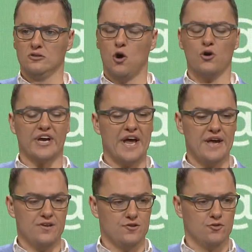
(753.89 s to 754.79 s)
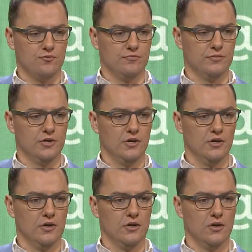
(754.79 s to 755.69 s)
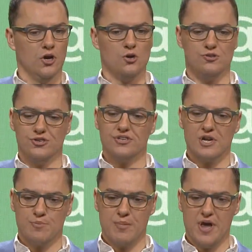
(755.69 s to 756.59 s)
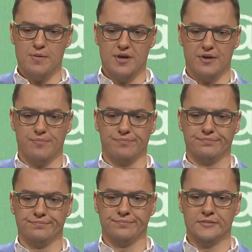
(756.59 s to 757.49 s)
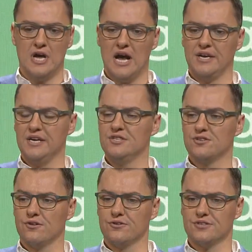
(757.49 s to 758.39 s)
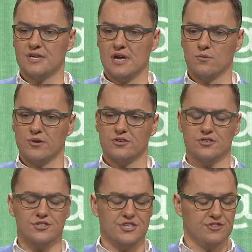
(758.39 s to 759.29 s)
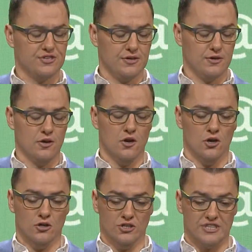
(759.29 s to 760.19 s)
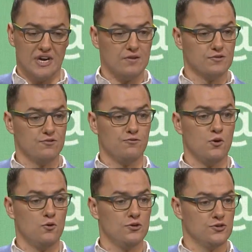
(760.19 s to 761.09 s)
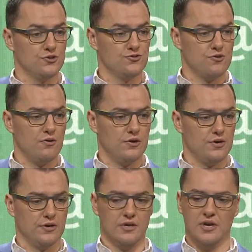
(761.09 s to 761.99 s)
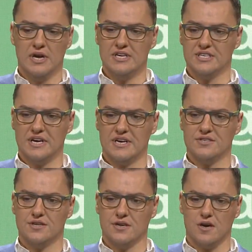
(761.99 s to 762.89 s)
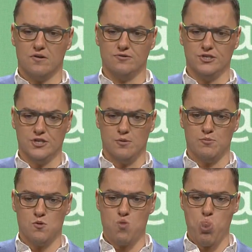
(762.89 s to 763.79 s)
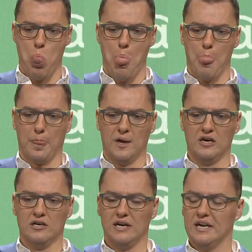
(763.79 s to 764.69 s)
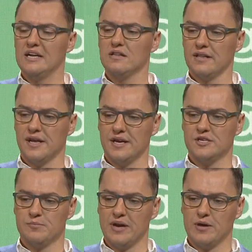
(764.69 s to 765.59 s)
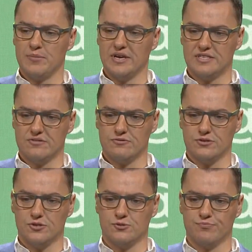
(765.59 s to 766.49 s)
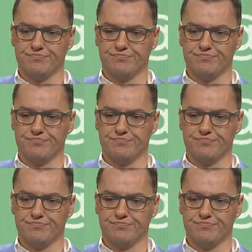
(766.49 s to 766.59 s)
Or Kate, who's just had a baby and needs to understand whether she'll have to fold her stroller to get into the coffee shop. Little things make a big difference.